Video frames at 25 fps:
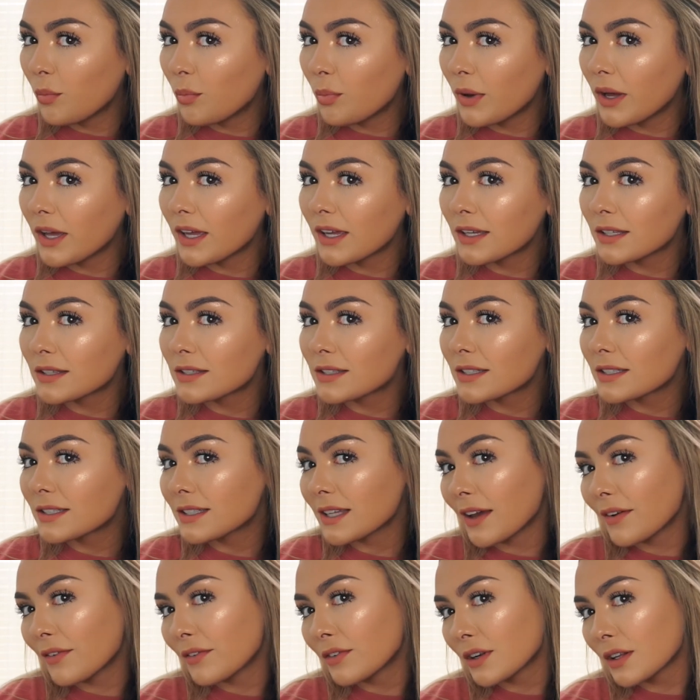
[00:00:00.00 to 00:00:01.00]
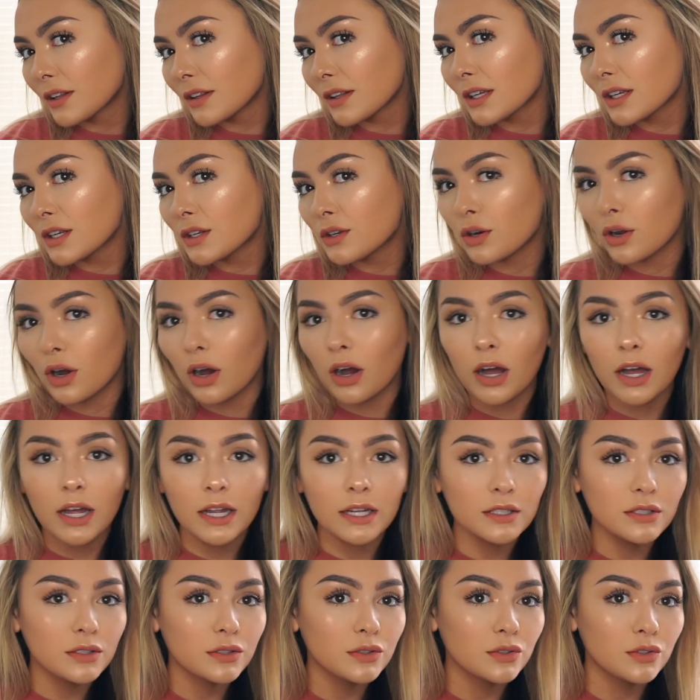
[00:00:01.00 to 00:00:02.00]
but it's definitely
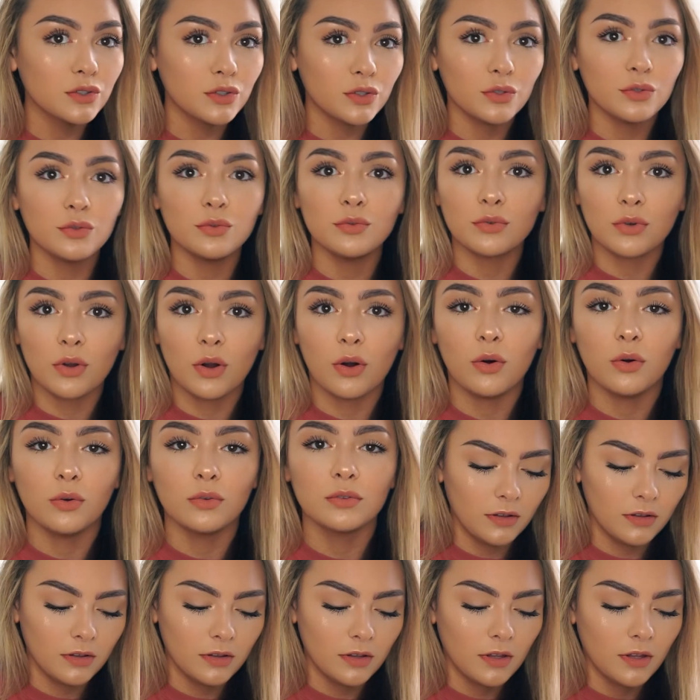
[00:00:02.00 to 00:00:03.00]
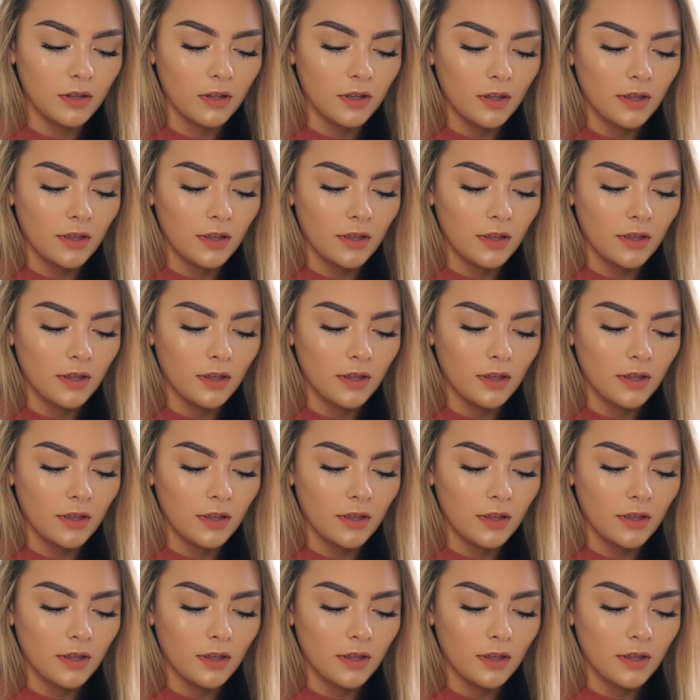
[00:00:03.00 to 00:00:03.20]
not too gold.